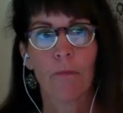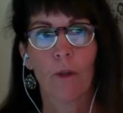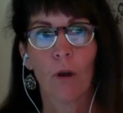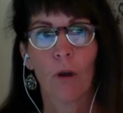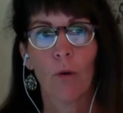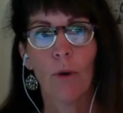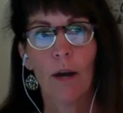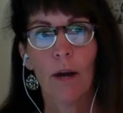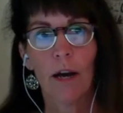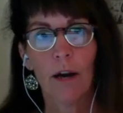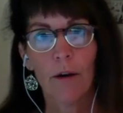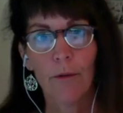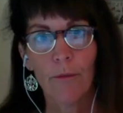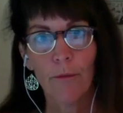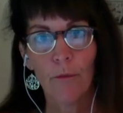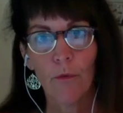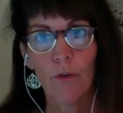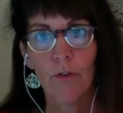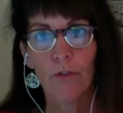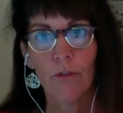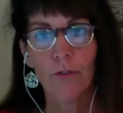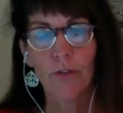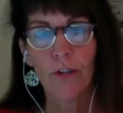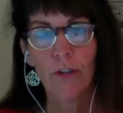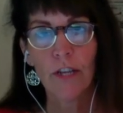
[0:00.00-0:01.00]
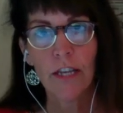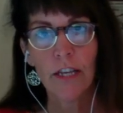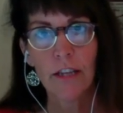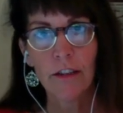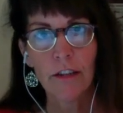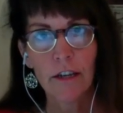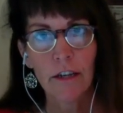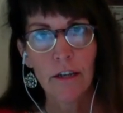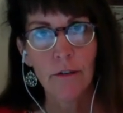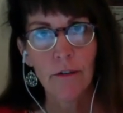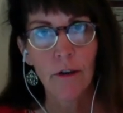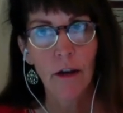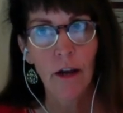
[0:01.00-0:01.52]
Well, we'll see.
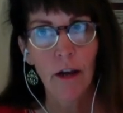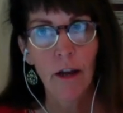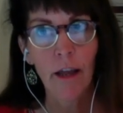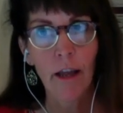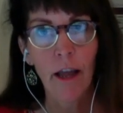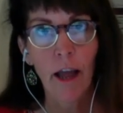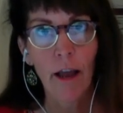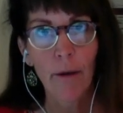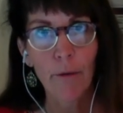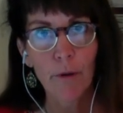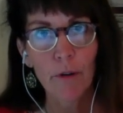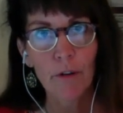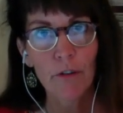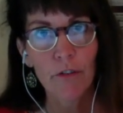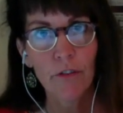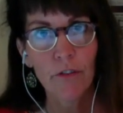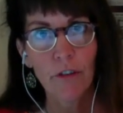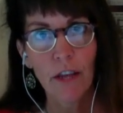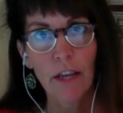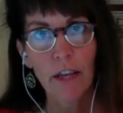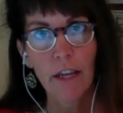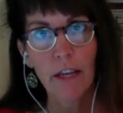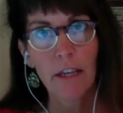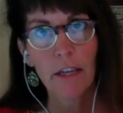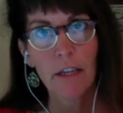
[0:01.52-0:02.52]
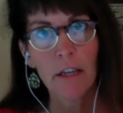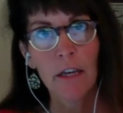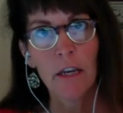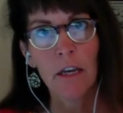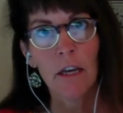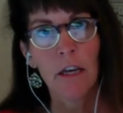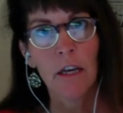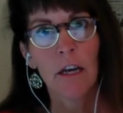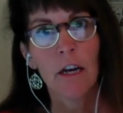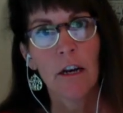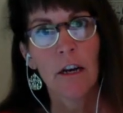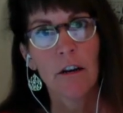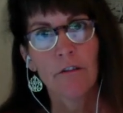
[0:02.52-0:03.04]
I would say
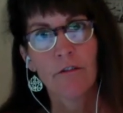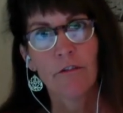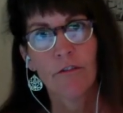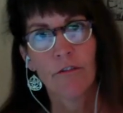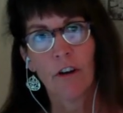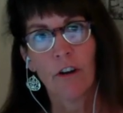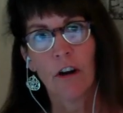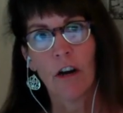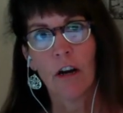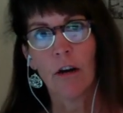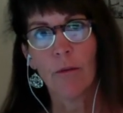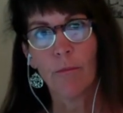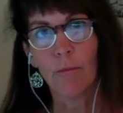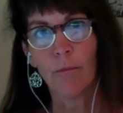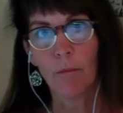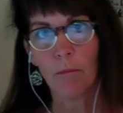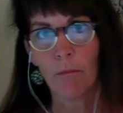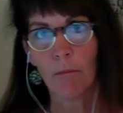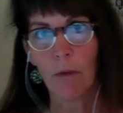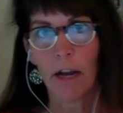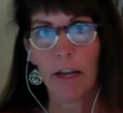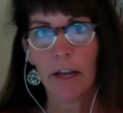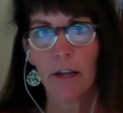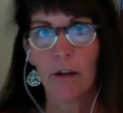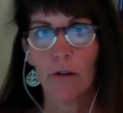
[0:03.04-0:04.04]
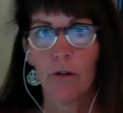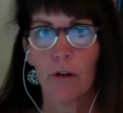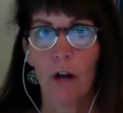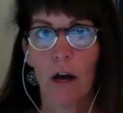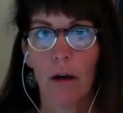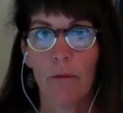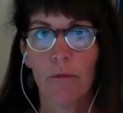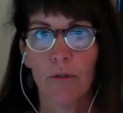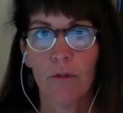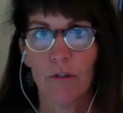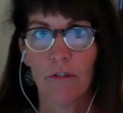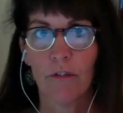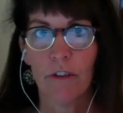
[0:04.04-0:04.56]
from my own
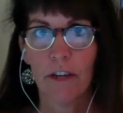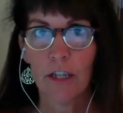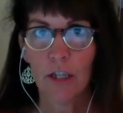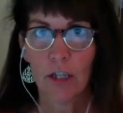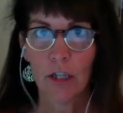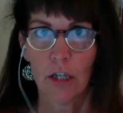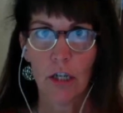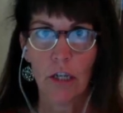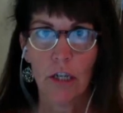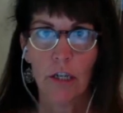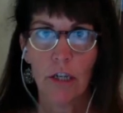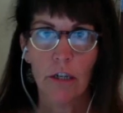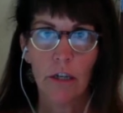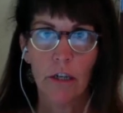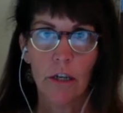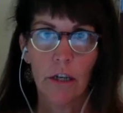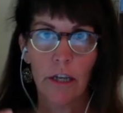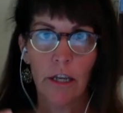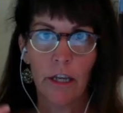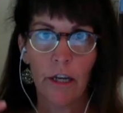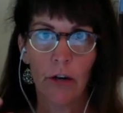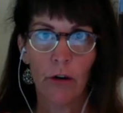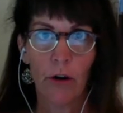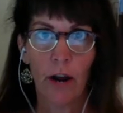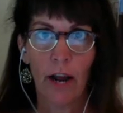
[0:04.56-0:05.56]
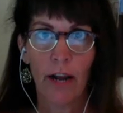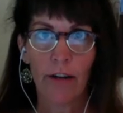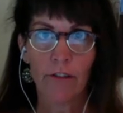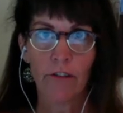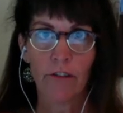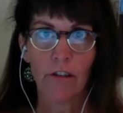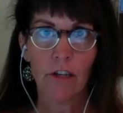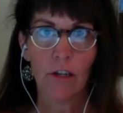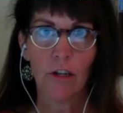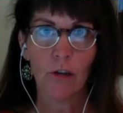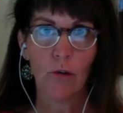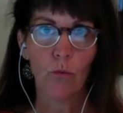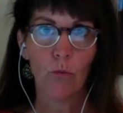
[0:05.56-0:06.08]
observation
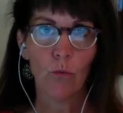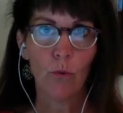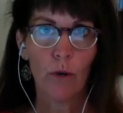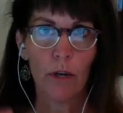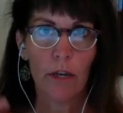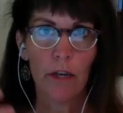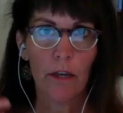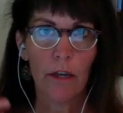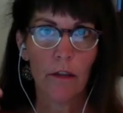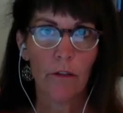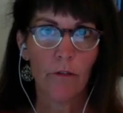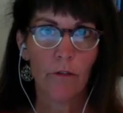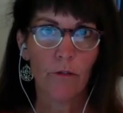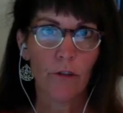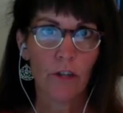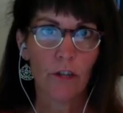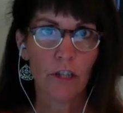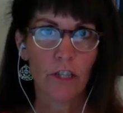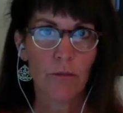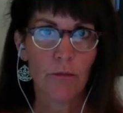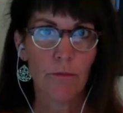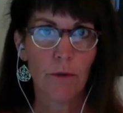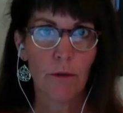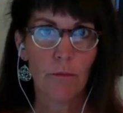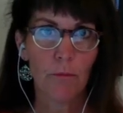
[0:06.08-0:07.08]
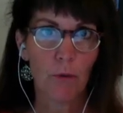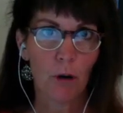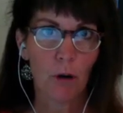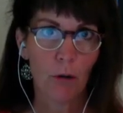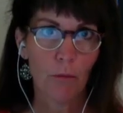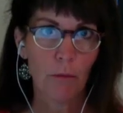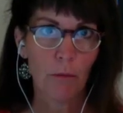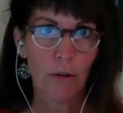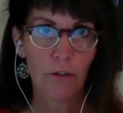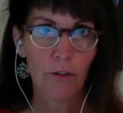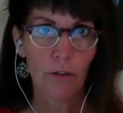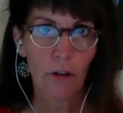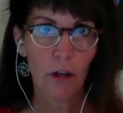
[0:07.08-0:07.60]
interacting with TTB
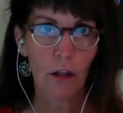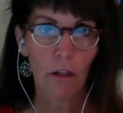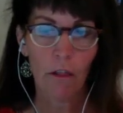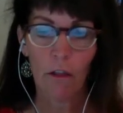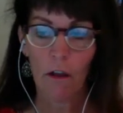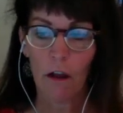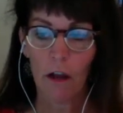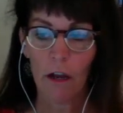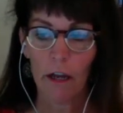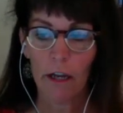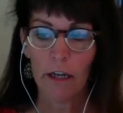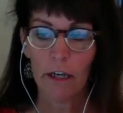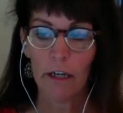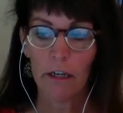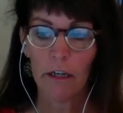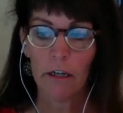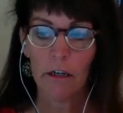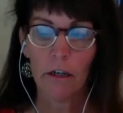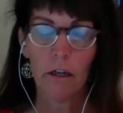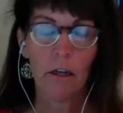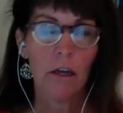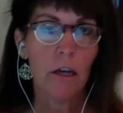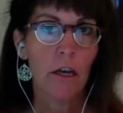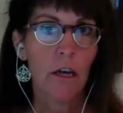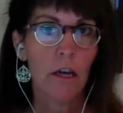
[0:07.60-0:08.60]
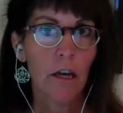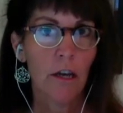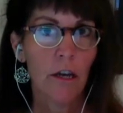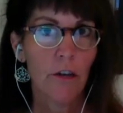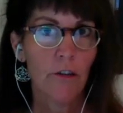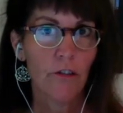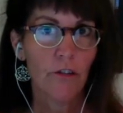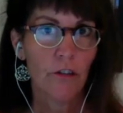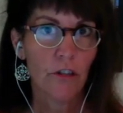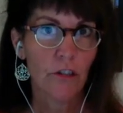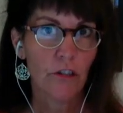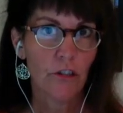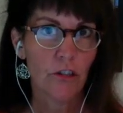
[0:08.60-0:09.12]
Permits Online,
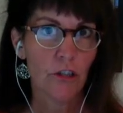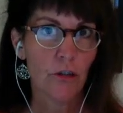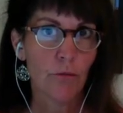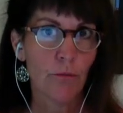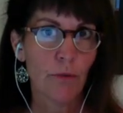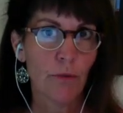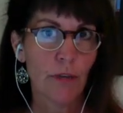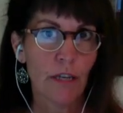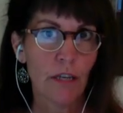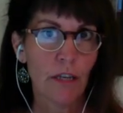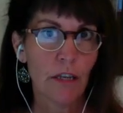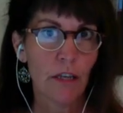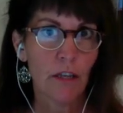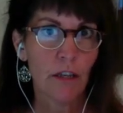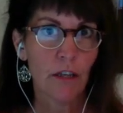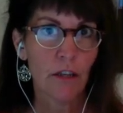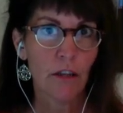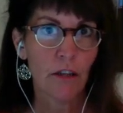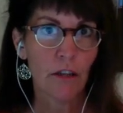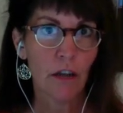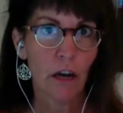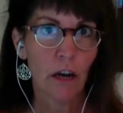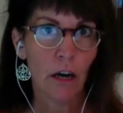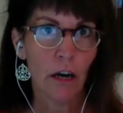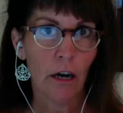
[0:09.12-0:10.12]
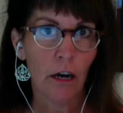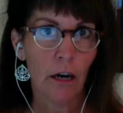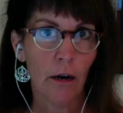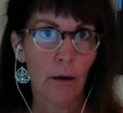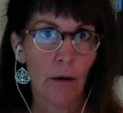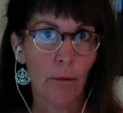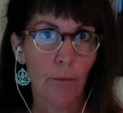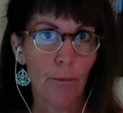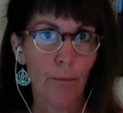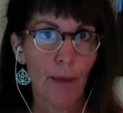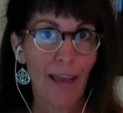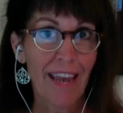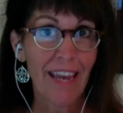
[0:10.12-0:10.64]
TTB
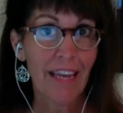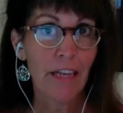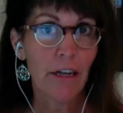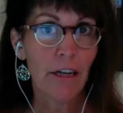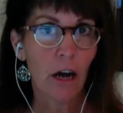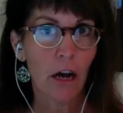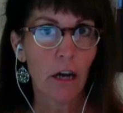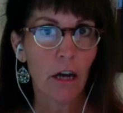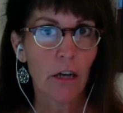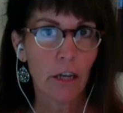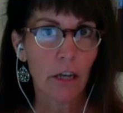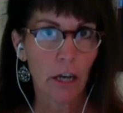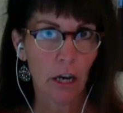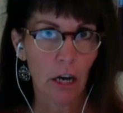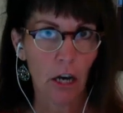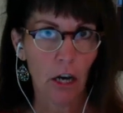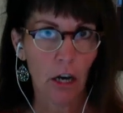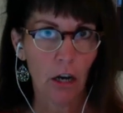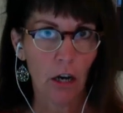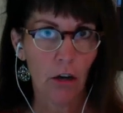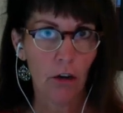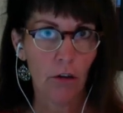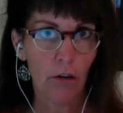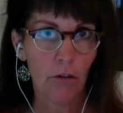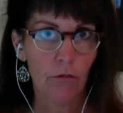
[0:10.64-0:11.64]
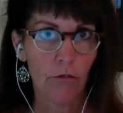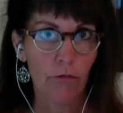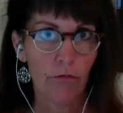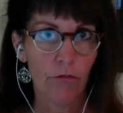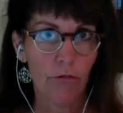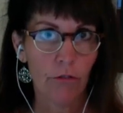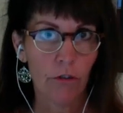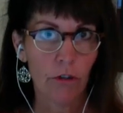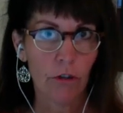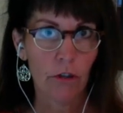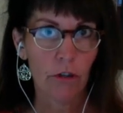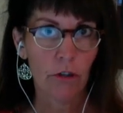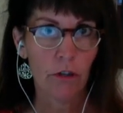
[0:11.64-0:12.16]
pay.gov,
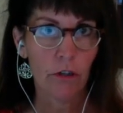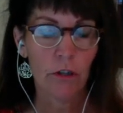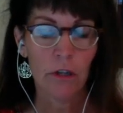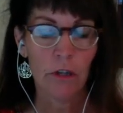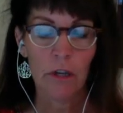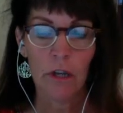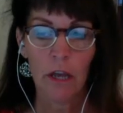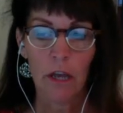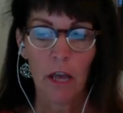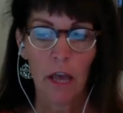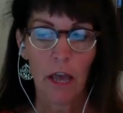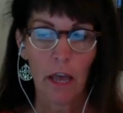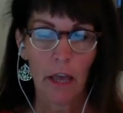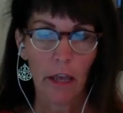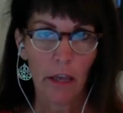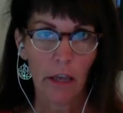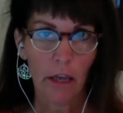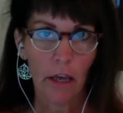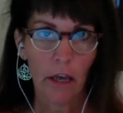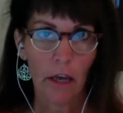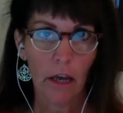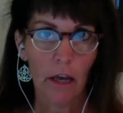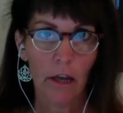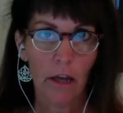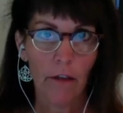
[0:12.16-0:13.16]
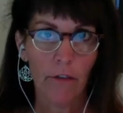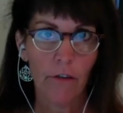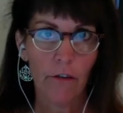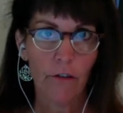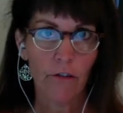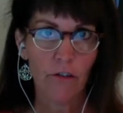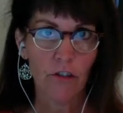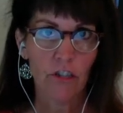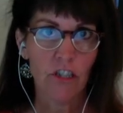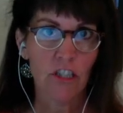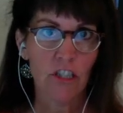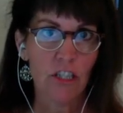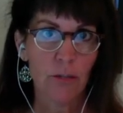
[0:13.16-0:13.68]
and the
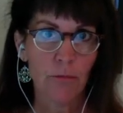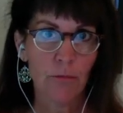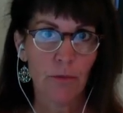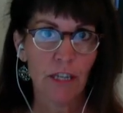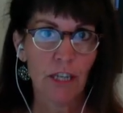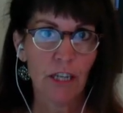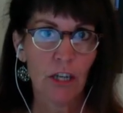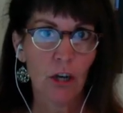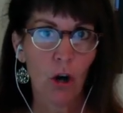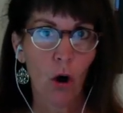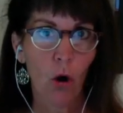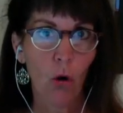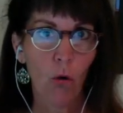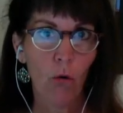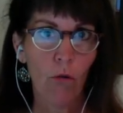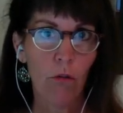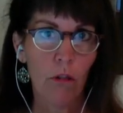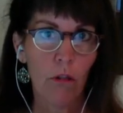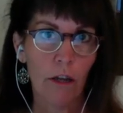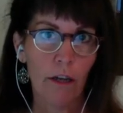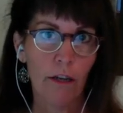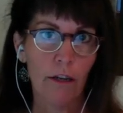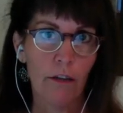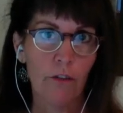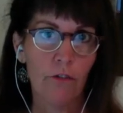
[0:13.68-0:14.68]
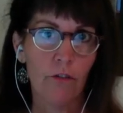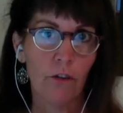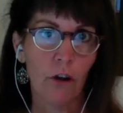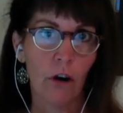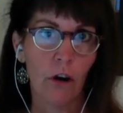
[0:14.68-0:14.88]
TTB COLAs